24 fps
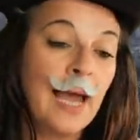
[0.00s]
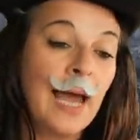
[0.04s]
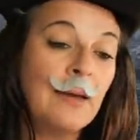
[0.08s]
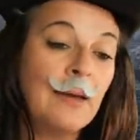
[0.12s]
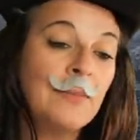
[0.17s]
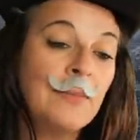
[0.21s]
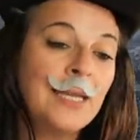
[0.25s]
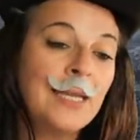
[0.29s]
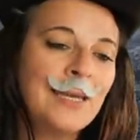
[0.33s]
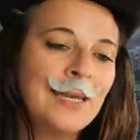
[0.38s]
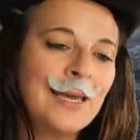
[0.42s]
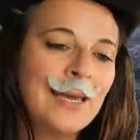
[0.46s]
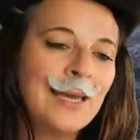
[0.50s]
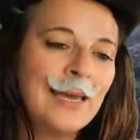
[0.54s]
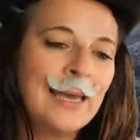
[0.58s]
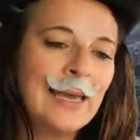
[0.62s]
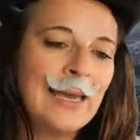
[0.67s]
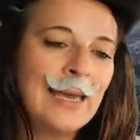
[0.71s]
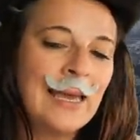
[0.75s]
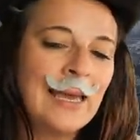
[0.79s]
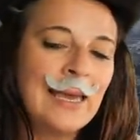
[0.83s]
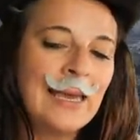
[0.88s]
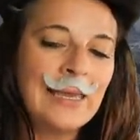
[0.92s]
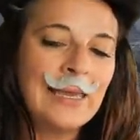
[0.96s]
I mean,
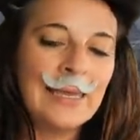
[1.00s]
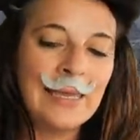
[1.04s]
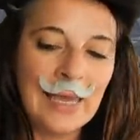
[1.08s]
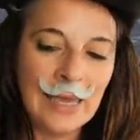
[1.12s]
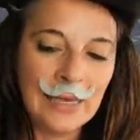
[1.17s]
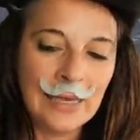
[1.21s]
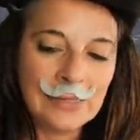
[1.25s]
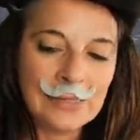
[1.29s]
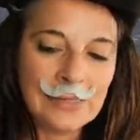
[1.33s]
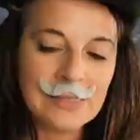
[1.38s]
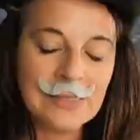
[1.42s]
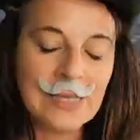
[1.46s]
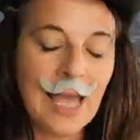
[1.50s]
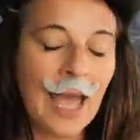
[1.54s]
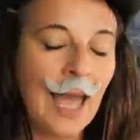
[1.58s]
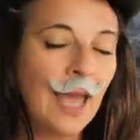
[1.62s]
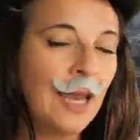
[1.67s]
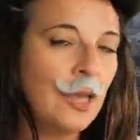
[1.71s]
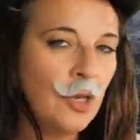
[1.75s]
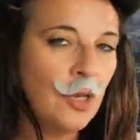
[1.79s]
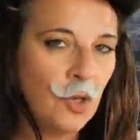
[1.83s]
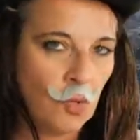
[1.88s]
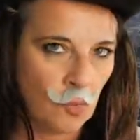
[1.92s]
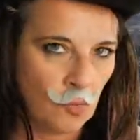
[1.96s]
yes
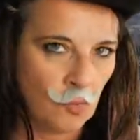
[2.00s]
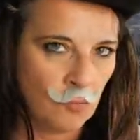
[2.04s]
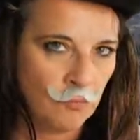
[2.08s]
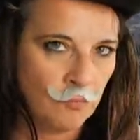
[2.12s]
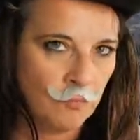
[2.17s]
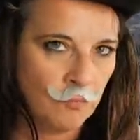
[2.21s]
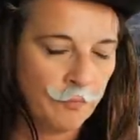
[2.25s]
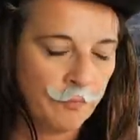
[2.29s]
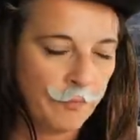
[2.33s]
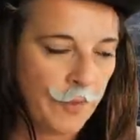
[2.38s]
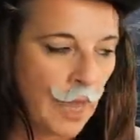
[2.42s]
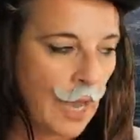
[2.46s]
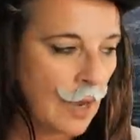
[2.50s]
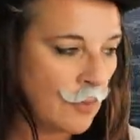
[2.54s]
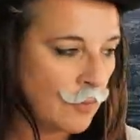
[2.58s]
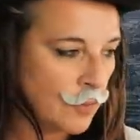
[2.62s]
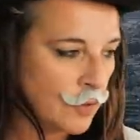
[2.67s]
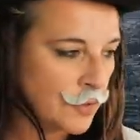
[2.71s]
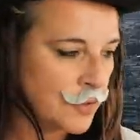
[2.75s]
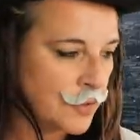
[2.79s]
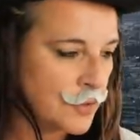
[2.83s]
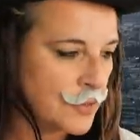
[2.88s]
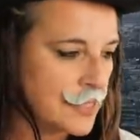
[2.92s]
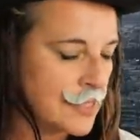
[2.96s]
and no, I
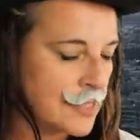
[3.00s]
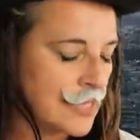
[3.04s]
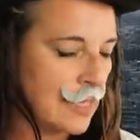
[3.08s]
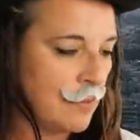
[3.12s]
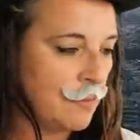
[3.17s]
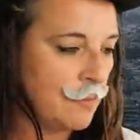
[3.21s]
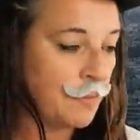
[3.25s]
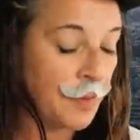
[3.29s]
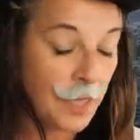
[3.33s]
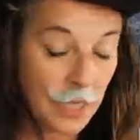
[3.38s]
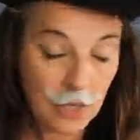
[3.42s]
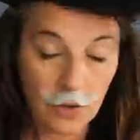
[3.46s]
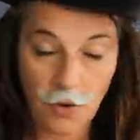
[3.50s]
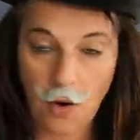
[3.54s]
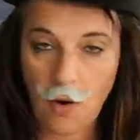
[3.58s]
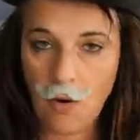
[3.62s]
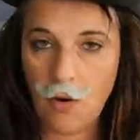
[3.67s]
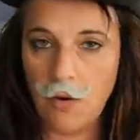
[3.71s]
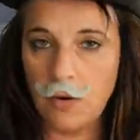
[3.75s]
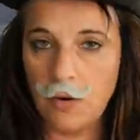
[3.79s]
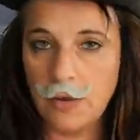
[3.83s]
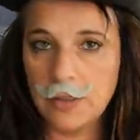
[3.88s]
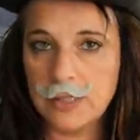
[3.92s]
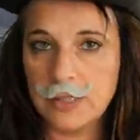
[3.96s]
want to say,
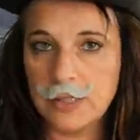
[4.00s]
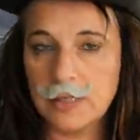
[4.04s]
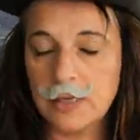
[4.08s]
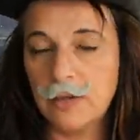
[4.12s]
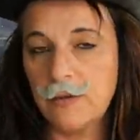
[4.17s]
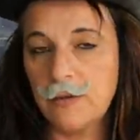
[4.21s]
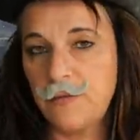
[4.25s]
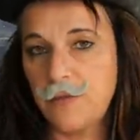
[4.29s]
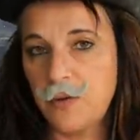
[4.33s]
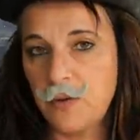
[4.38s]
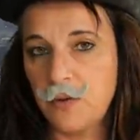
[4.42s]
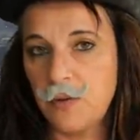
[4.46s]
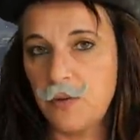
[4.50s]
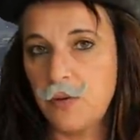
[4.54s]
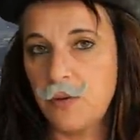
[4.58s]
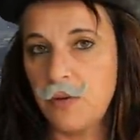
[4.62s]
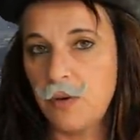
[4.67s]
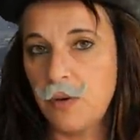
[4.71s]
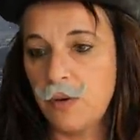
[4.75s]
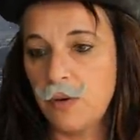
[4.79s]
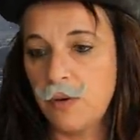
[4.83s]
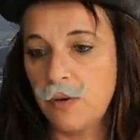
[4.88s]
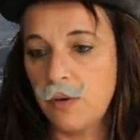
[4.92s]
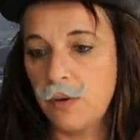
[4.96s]
because if
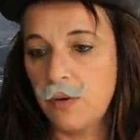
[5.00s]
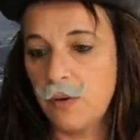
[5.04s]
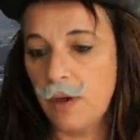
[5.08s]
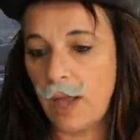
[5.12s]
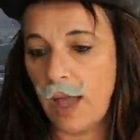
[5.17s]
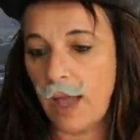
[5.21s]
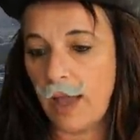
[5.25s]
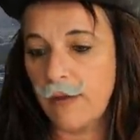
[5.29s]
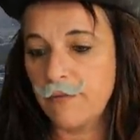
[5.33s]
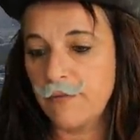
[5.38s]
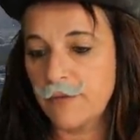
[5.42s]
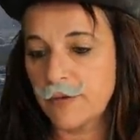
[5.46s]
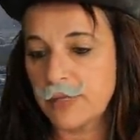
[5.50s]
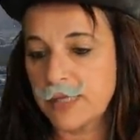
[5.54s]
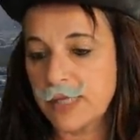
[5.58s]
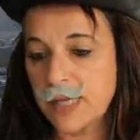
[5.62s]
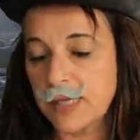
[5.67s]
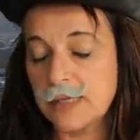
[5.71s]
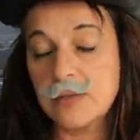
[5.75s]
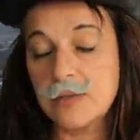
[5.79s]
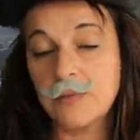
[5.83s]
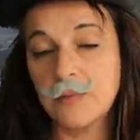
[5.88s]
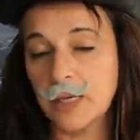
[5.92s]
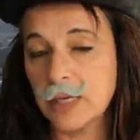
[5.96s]
you uh, have
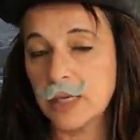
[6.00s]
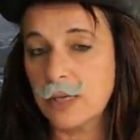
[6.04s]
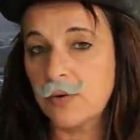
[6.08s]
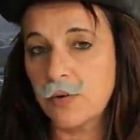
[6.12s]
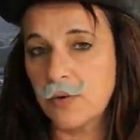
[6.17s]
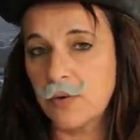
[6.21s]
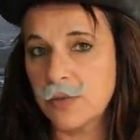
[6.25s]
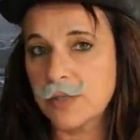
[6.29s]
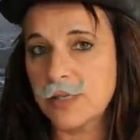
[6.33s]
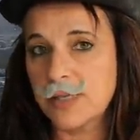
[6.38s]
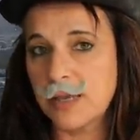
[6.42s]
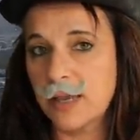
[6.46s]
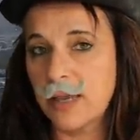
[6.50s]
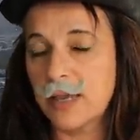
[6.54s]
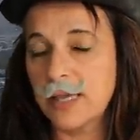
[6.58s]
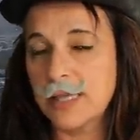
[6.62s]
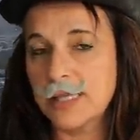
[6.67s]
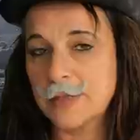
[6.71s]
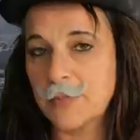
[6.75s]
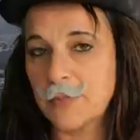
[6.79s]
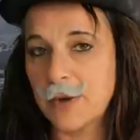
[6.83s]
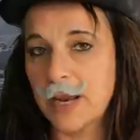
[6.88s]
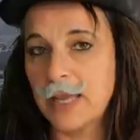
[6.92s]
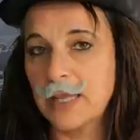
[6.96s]
access to my course, I
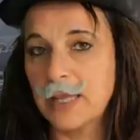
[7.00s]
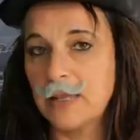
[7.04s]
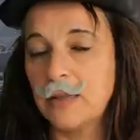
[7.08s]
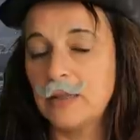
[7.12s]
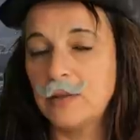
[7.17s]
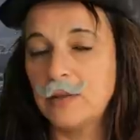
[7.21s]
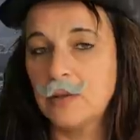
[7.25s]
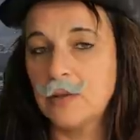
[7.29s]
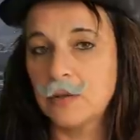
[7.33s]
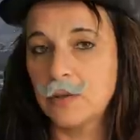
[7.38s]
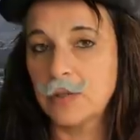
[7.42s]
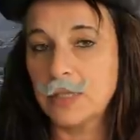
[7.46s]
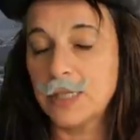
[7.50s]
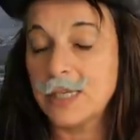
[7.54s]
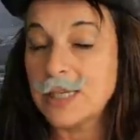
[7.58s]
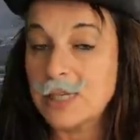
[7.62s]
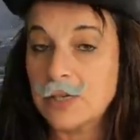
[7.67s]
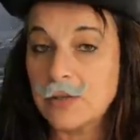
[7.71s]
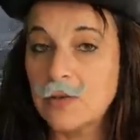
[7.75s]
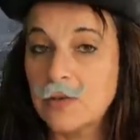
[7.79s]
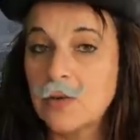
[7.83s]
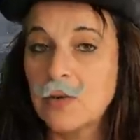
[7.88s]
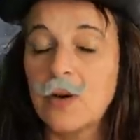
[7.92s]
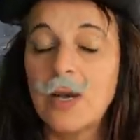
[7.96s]
explain the
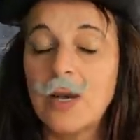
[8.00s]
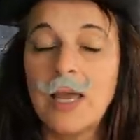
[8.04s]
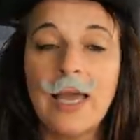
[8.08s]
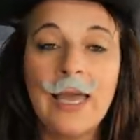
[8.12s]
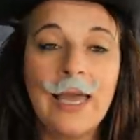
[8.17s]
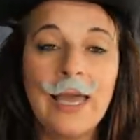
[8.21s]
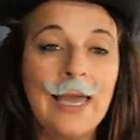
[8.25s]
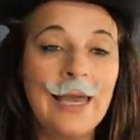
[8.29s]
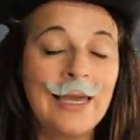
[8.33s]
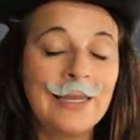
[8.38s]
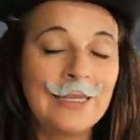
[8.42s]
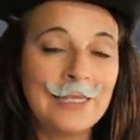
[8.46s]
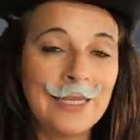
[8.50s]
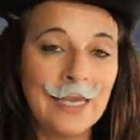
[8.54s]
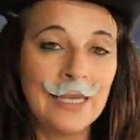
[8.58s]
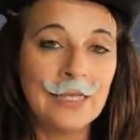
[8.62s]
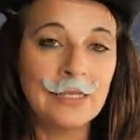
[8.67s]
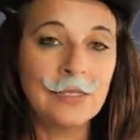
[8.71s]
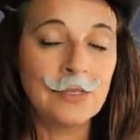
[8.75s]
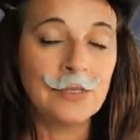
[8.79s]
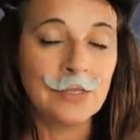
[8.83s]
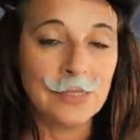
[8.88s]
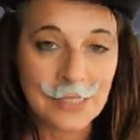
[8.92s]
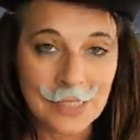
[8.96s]
conditional
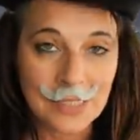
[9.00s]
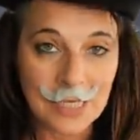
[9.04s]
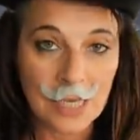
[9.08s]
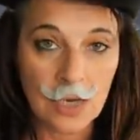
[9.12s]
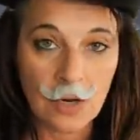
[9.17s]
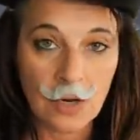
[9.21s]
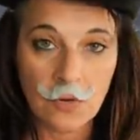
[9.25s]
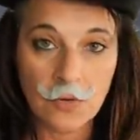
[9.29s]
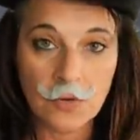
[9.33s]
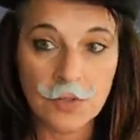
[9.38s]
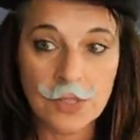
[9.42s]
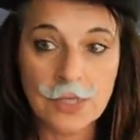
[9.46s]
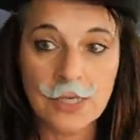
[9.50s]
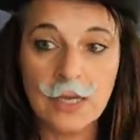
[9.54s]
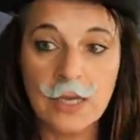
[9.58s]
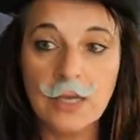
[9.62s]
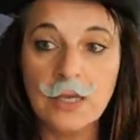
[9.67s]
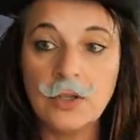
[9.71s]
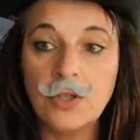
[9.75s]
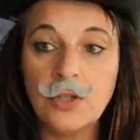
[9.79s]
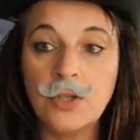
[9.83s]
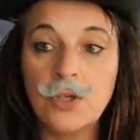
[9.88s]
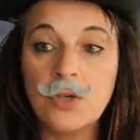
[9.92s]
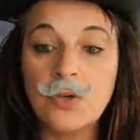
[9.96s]
tense, the C clause
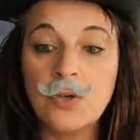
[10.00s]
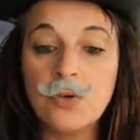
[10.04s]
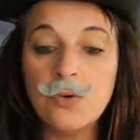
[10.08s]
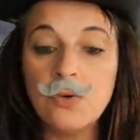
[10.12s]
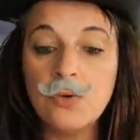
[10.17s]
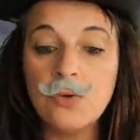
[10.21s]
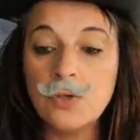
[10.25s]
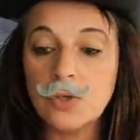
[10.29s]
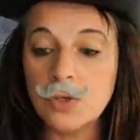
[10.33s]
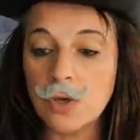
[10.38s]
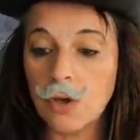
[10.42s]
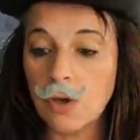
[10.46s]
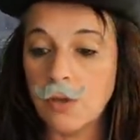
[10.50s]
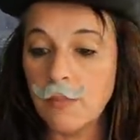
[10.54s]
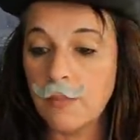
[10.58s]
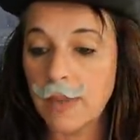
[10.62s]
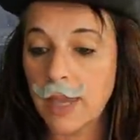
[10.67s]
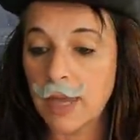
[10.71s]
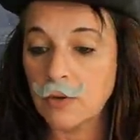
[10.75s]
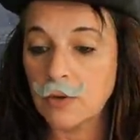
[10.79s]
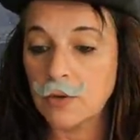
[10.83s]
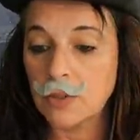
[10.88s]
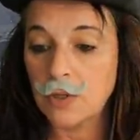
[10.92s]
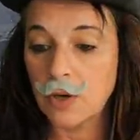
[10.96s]
in huge
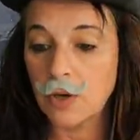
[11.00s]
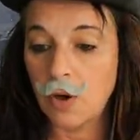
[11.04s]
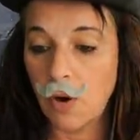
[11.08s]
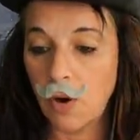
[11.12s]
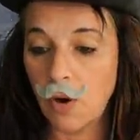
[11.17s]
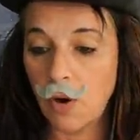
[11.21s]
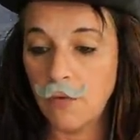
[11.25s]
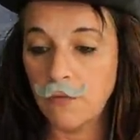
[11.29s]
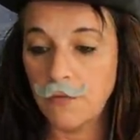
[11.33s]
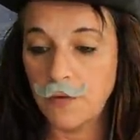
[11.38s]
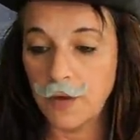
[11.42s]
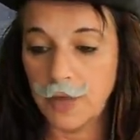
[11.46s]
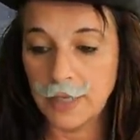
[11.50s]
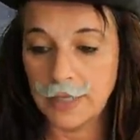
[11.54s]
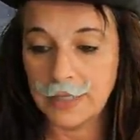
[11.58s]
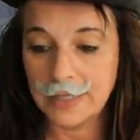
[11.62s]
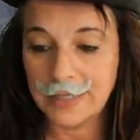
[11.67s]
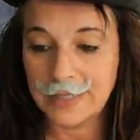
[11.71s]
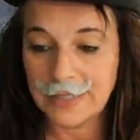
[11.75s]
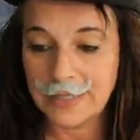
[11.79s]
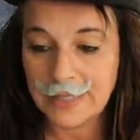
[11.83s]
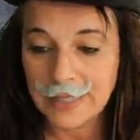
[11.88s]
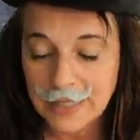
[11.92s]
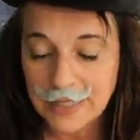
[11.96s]
amount of
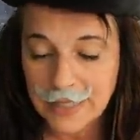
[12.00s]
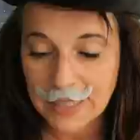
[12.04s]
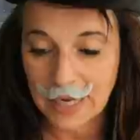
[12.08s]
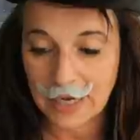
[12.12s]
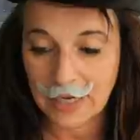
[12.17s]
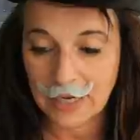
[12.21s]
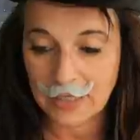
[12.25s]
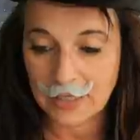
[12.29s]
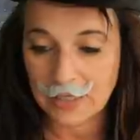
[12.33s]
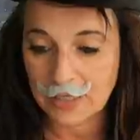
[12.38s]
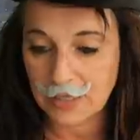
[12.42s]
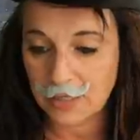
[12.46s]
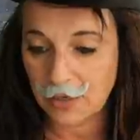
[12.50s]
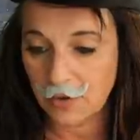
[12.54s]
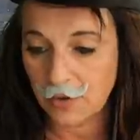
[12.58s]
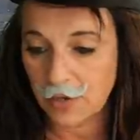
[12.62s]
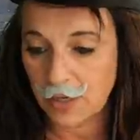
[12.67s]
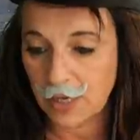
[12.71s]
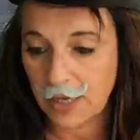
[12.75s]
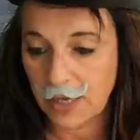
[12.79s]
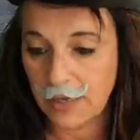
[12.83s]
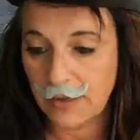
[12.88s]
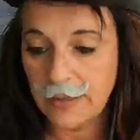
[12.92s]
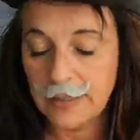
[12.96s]
details,
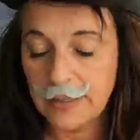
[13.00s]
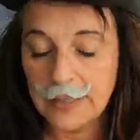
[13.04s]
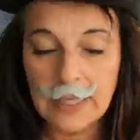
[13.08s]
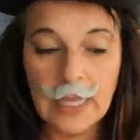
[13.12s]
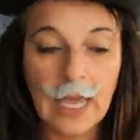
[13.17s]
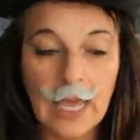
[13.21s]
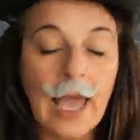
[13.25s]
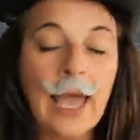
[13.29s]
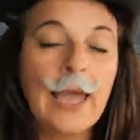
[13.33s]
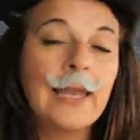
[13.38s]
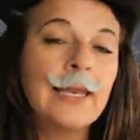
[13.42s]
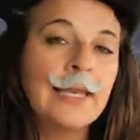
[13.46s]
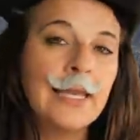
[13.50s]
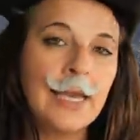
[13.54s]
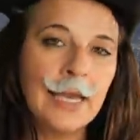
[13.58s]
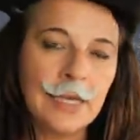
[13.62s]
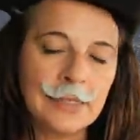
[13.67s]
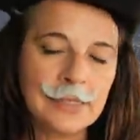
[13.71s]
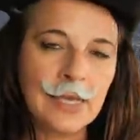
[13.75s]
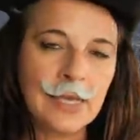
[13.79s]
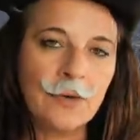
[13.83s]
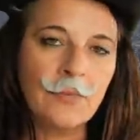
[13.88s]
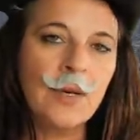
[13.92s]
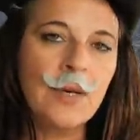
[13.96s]
okay? And
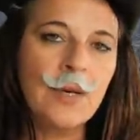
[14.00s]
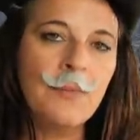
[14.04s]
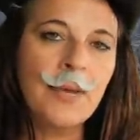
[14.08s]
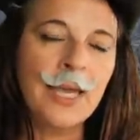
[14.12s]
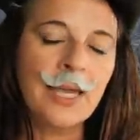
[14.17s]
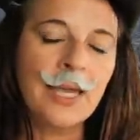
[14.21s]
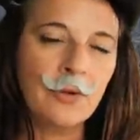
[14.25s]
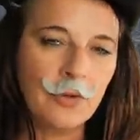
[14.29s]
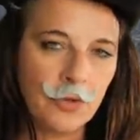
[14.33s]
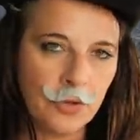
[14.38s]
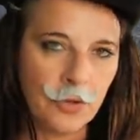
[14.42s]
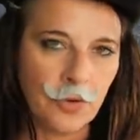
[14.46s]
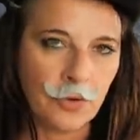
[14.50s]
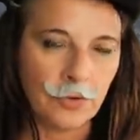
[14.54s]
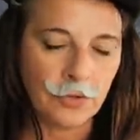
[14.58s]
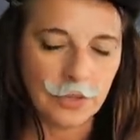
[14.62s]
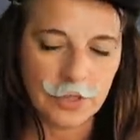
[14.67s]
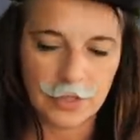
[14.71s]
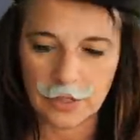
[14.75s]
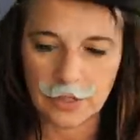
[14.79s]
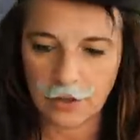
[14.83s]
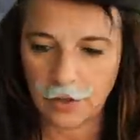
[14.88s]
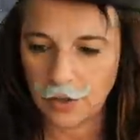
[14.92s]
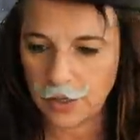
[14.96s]
yes, I will make a
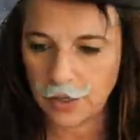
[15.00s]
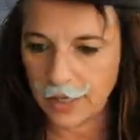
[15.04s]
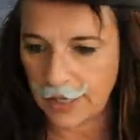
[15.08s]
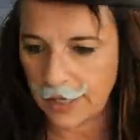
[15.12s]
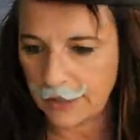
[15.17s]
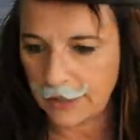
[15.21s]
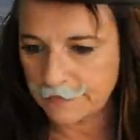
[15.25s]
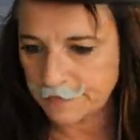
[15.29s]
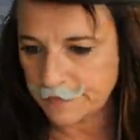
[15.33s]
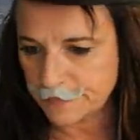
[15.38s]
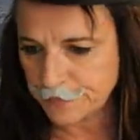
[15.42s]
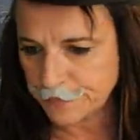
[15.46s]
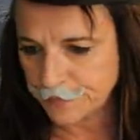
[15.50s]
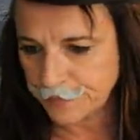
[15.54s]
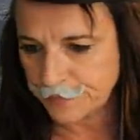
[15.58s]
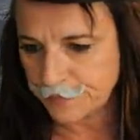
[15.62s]
note, okay?